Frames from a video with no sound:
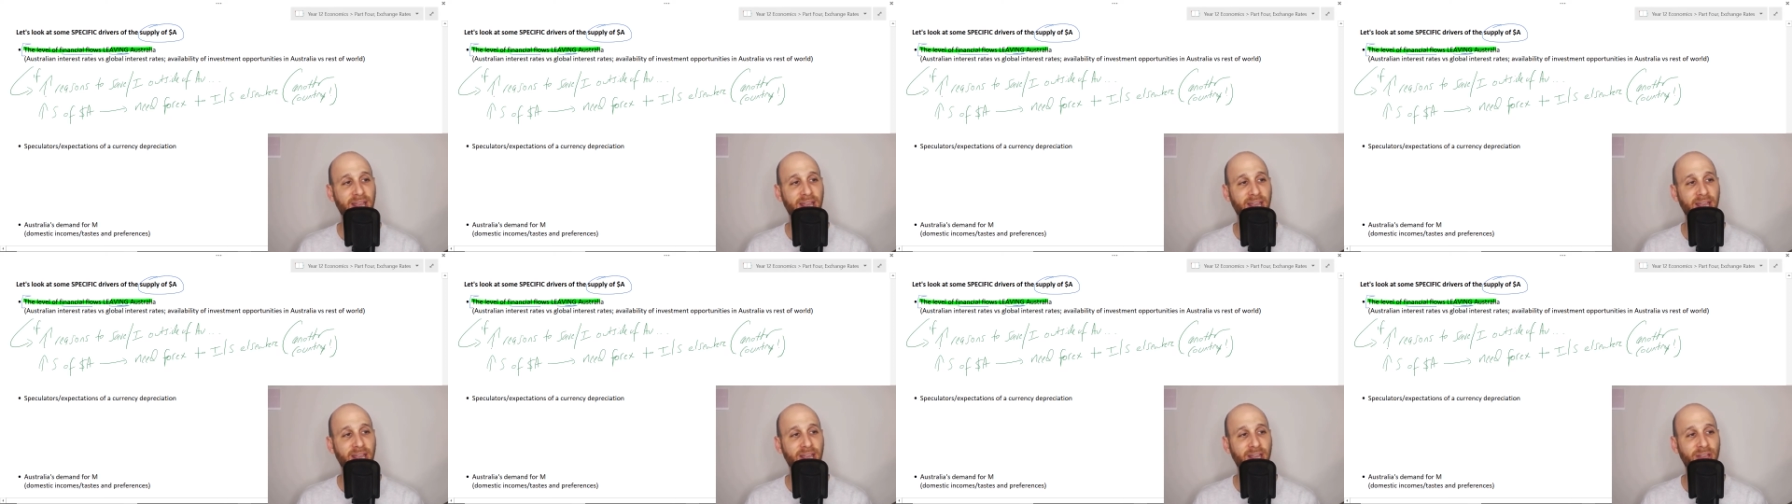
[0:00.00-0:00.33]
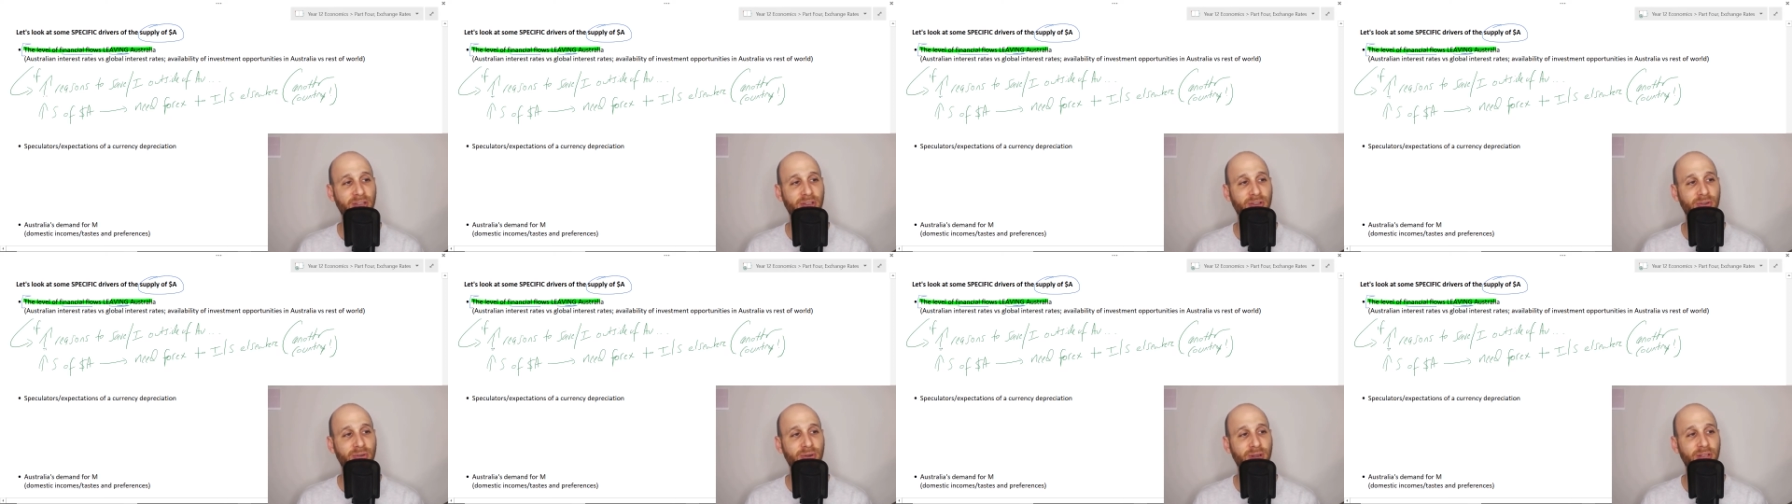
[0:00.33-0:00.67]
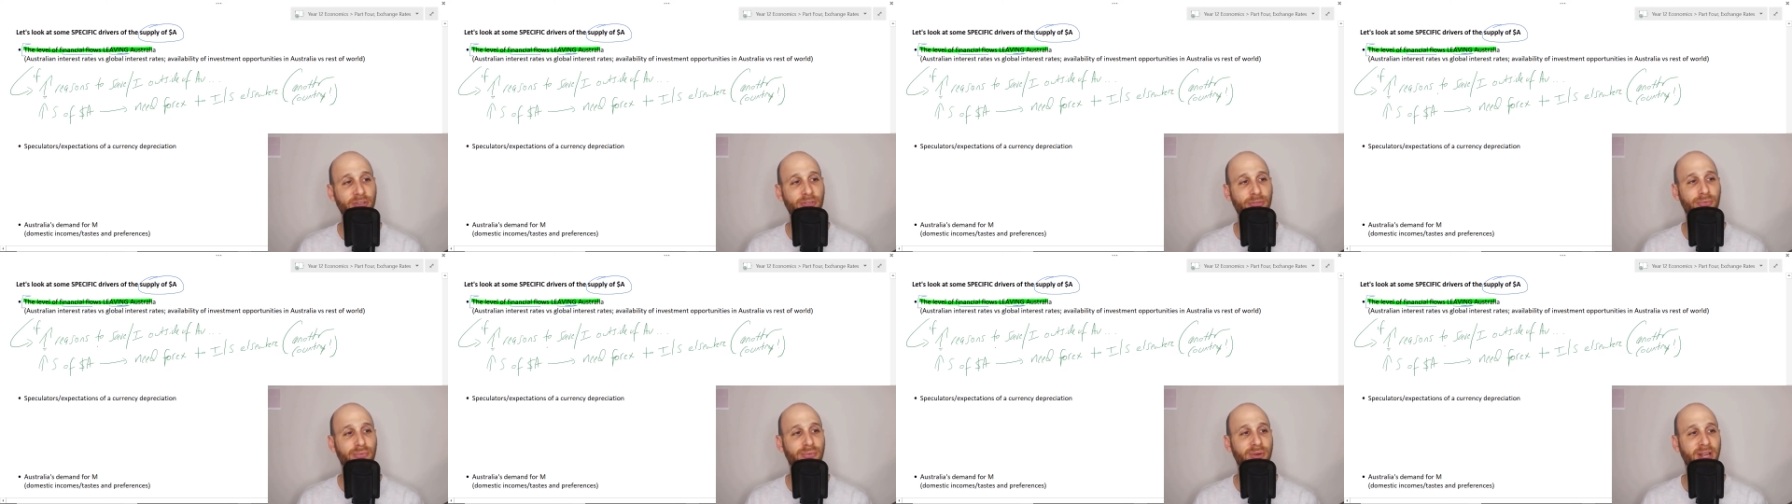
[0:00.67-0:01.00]

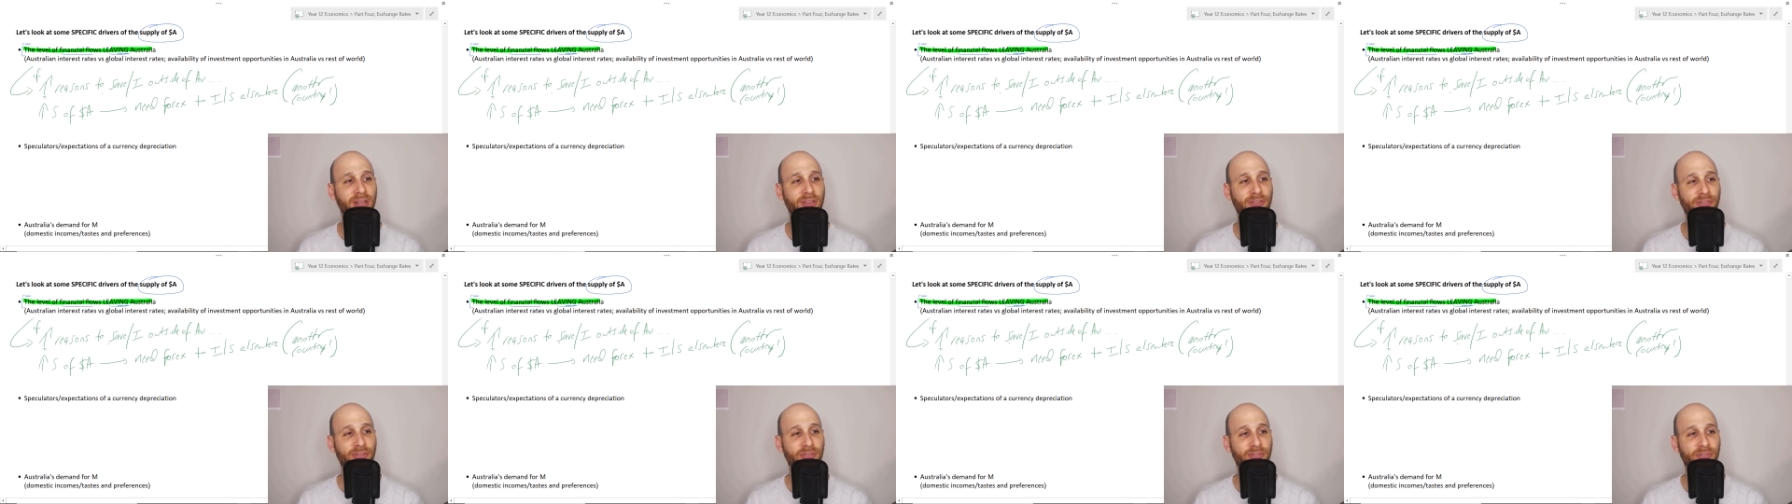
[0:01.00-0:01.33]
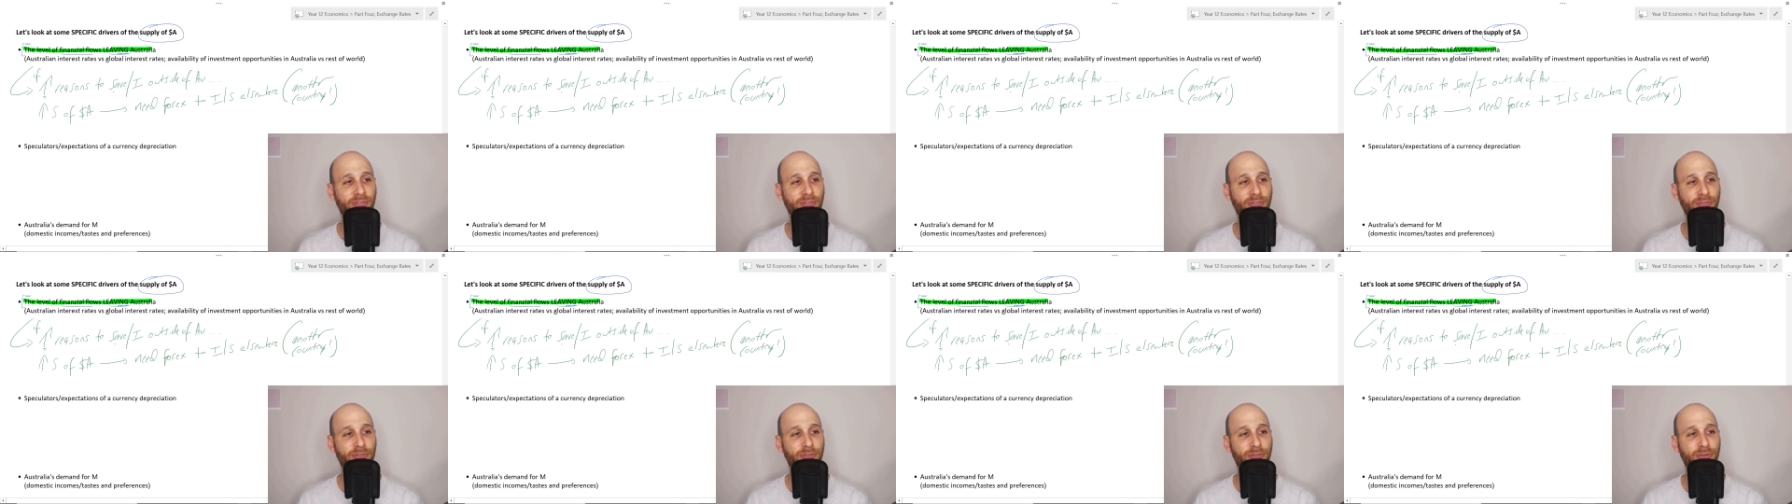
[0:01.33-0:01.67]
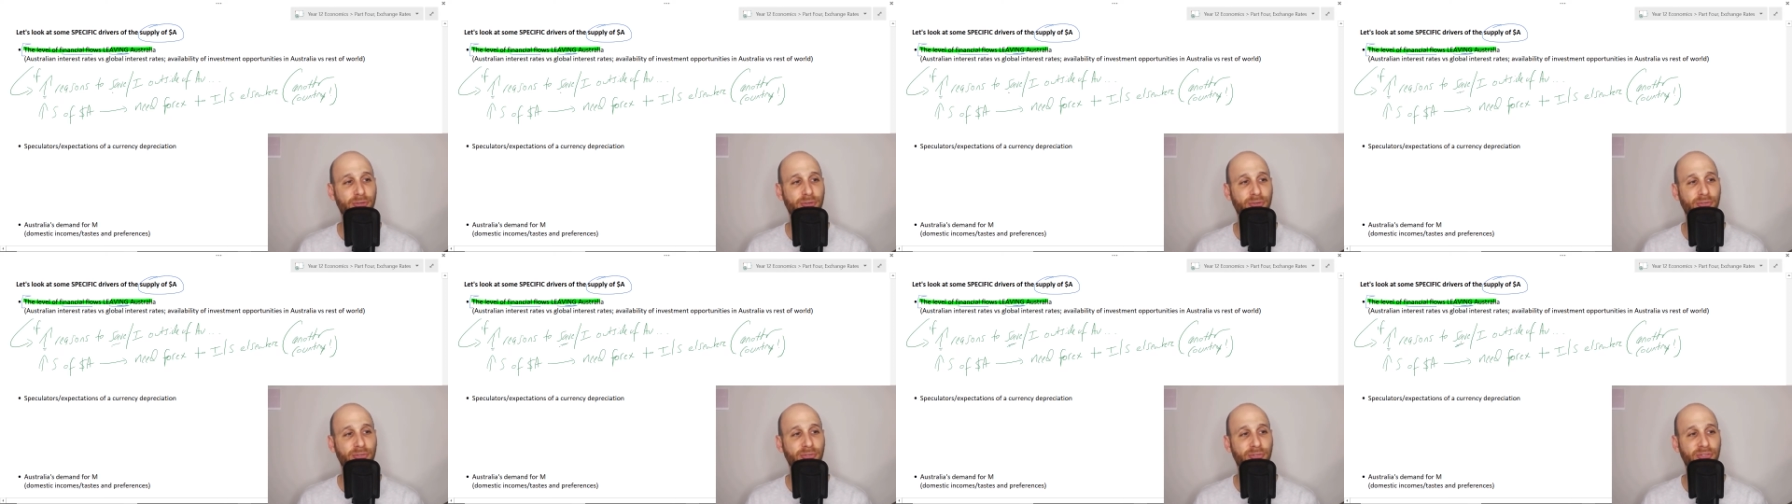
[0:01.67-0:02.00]
increased reasons
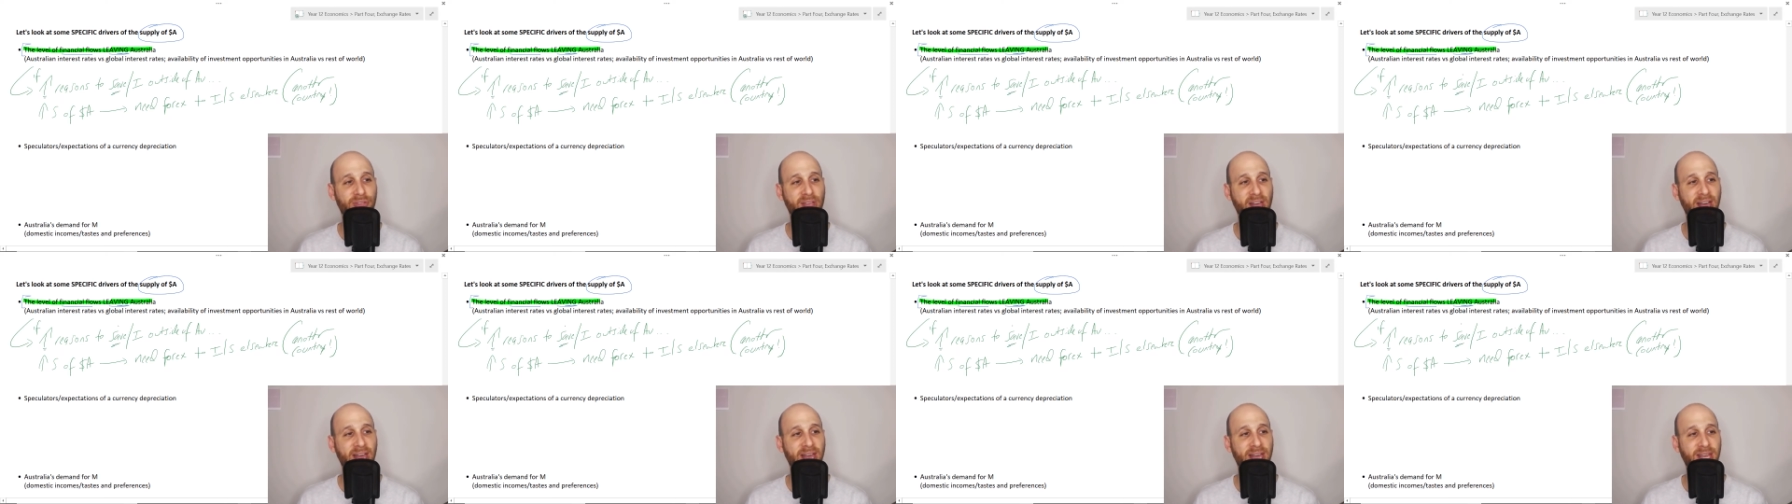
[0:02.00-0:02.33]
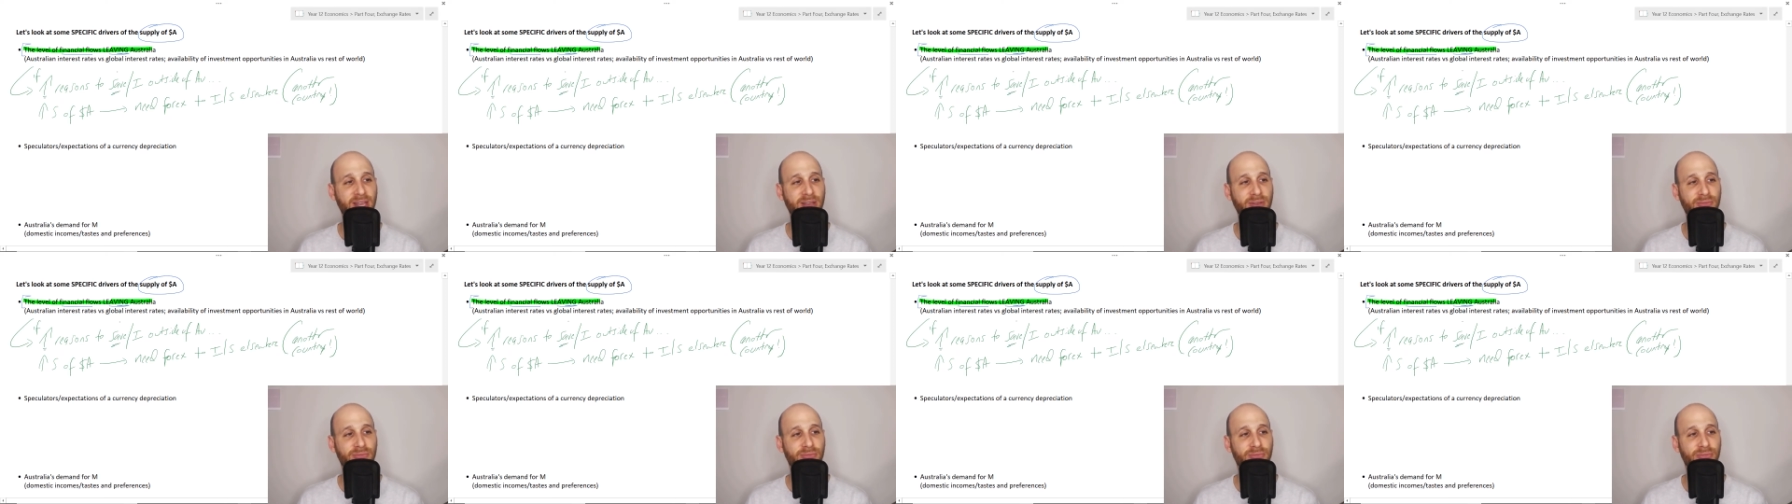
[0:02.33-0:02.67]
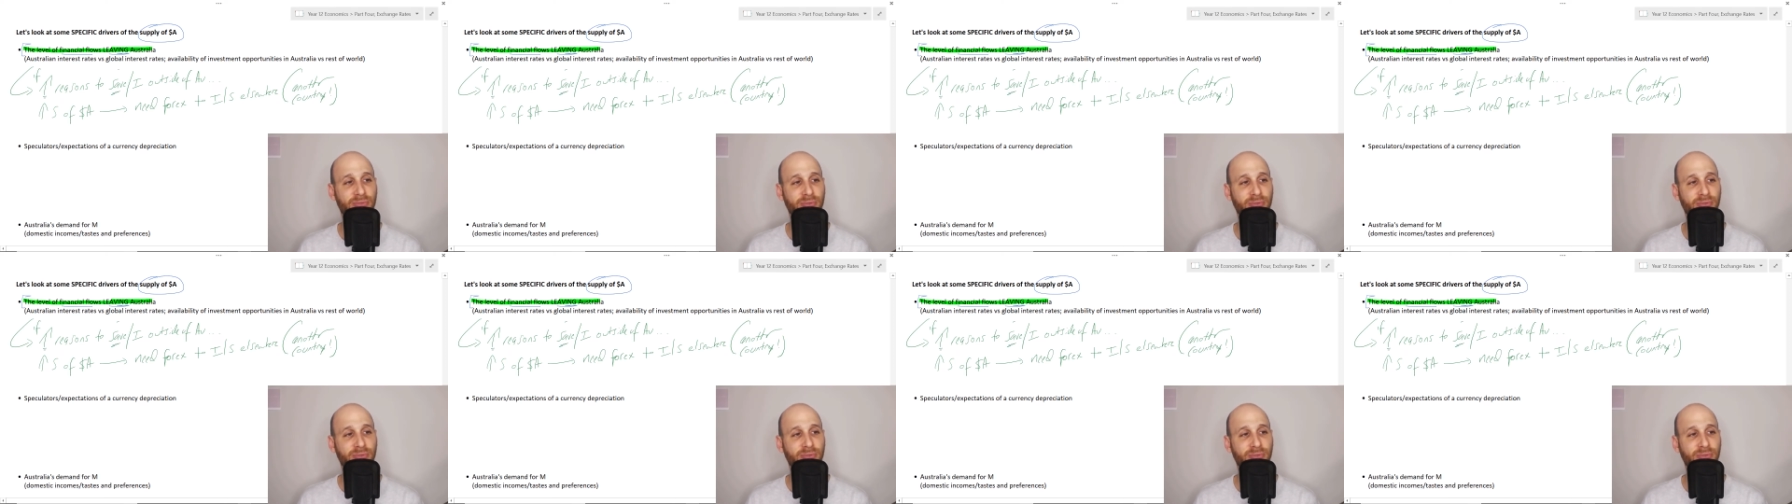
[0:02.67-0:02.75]
to save,